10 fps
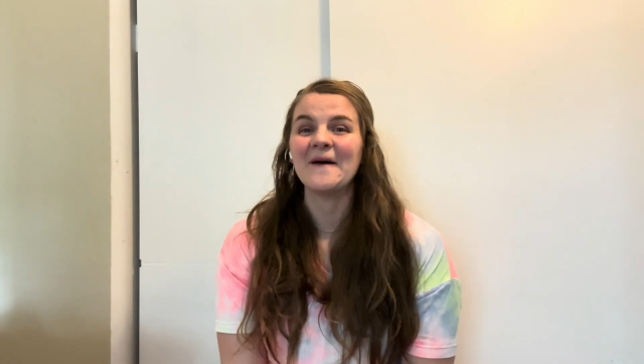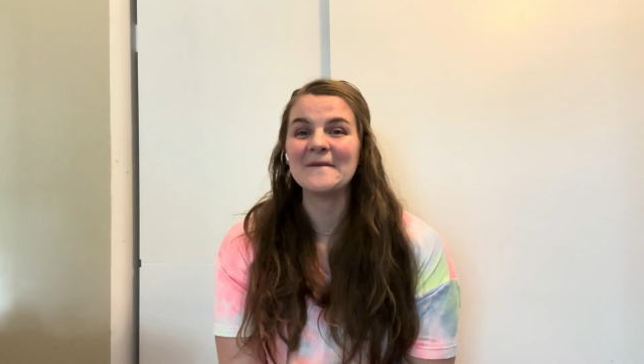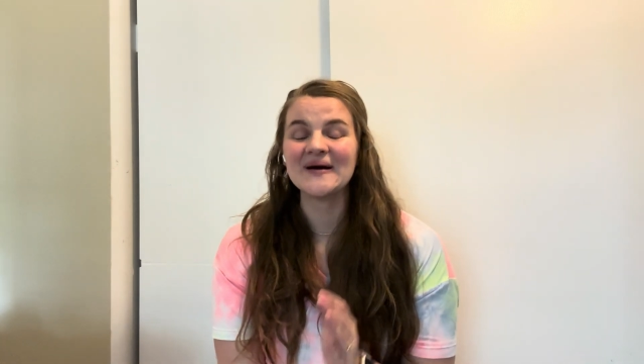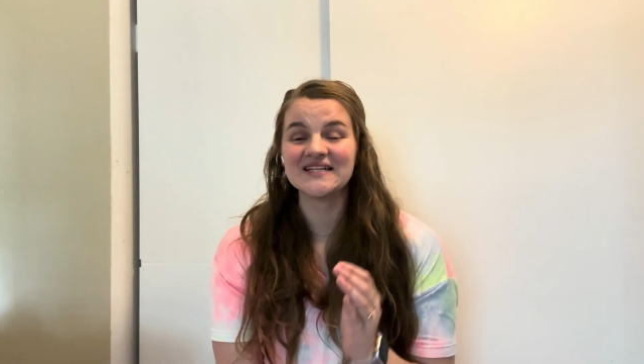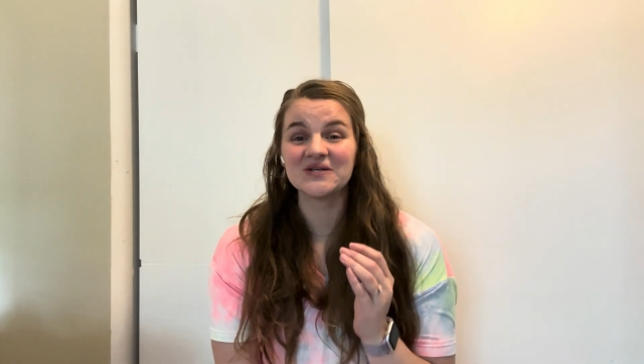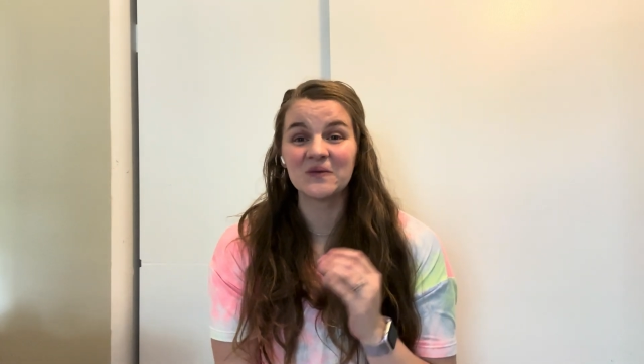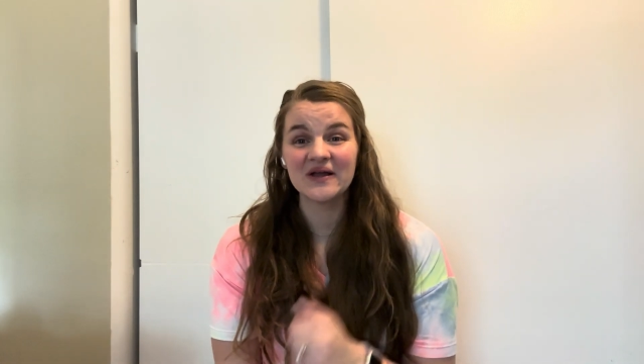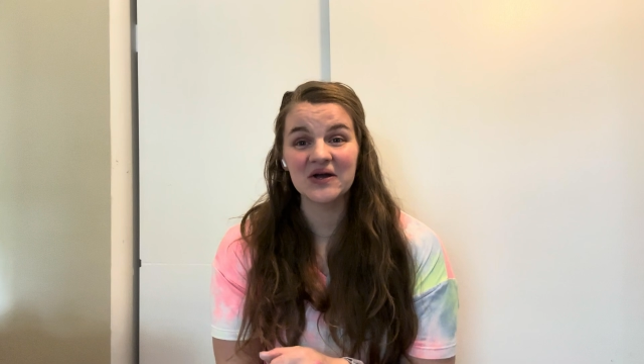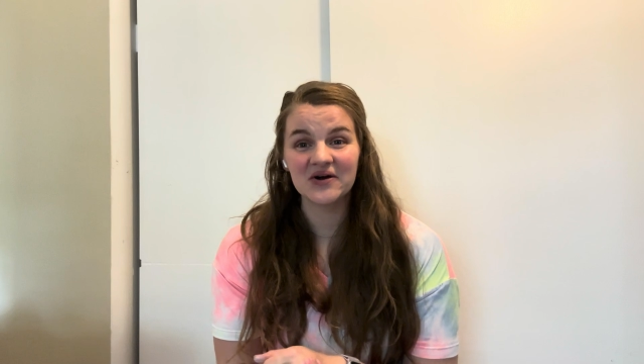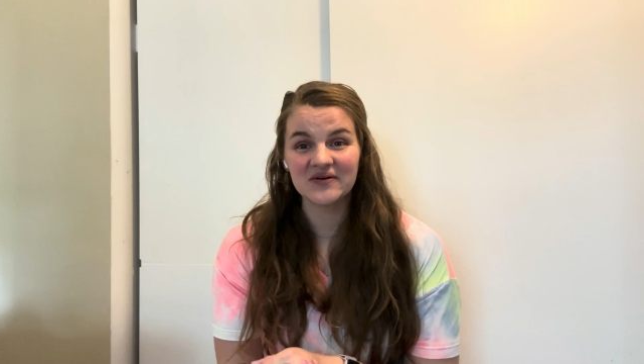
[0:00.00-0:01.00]
But so we are
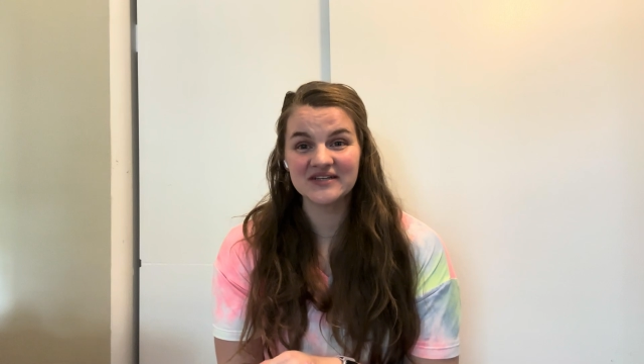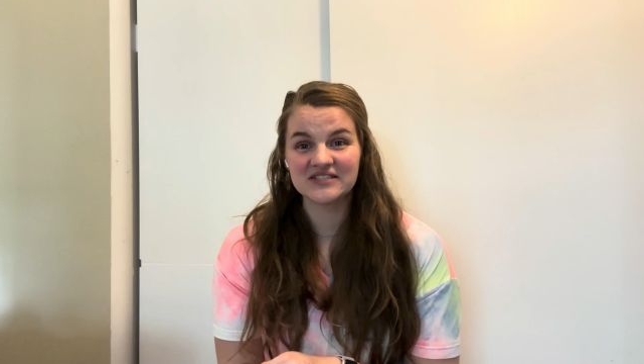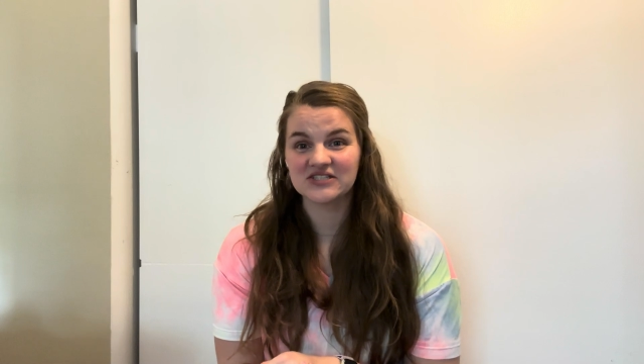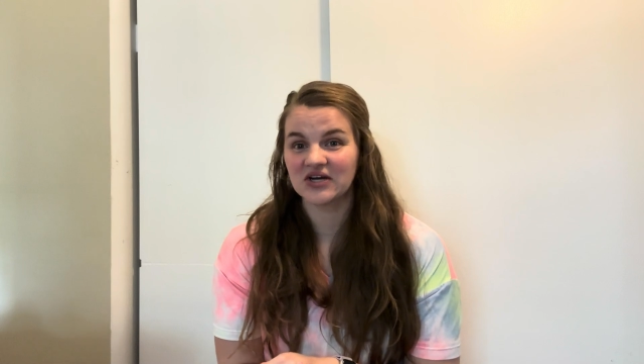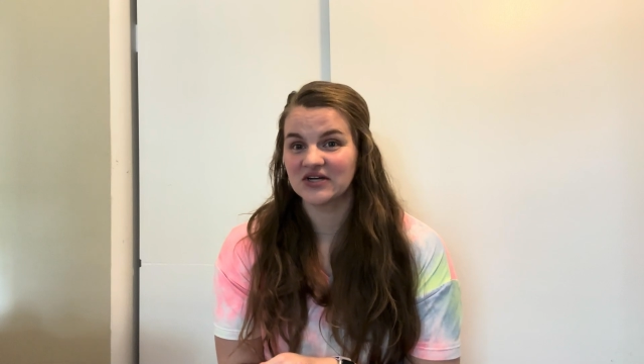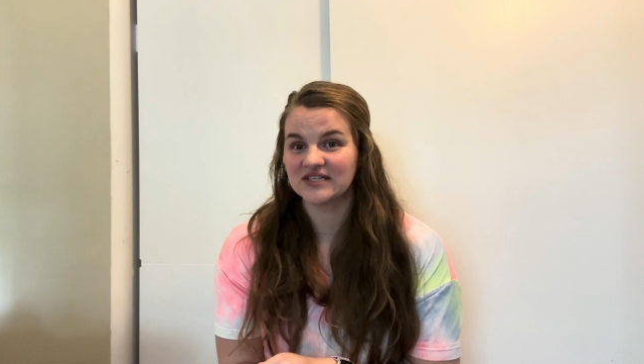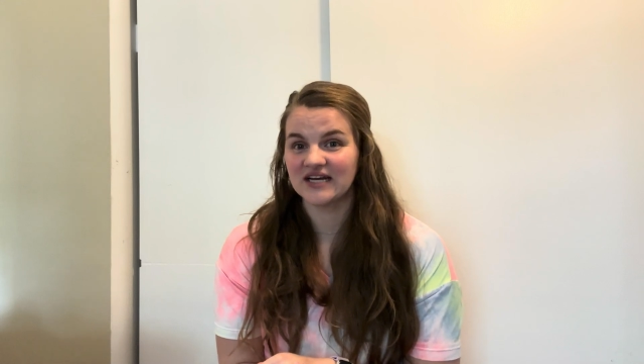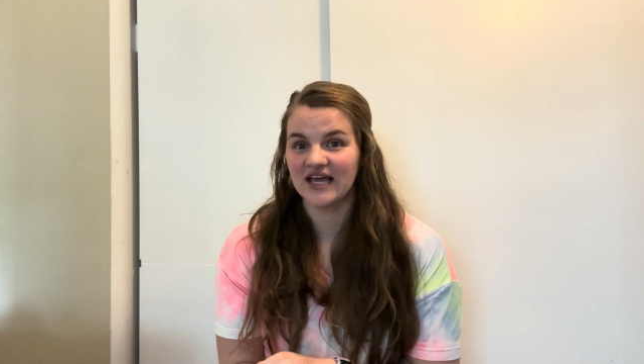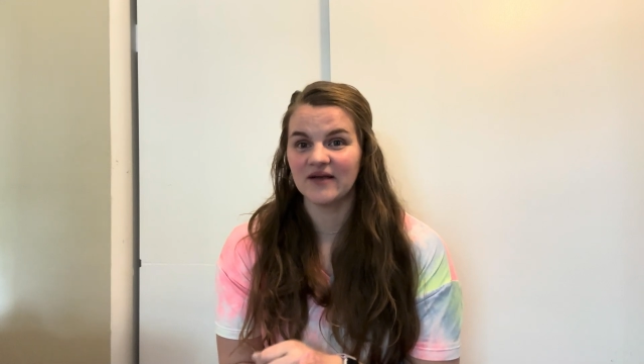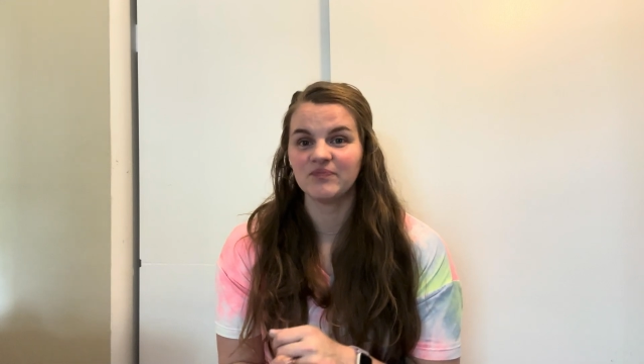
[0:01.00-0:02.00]
going to start
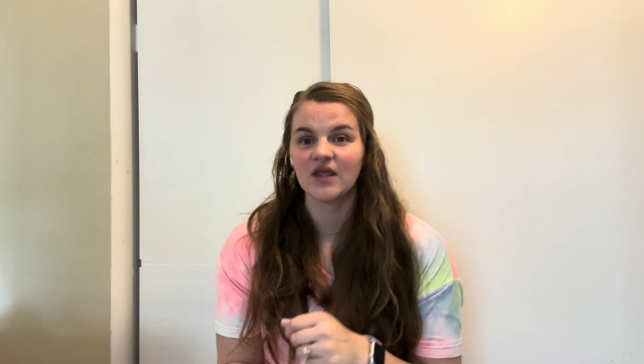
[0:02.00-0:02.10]
today.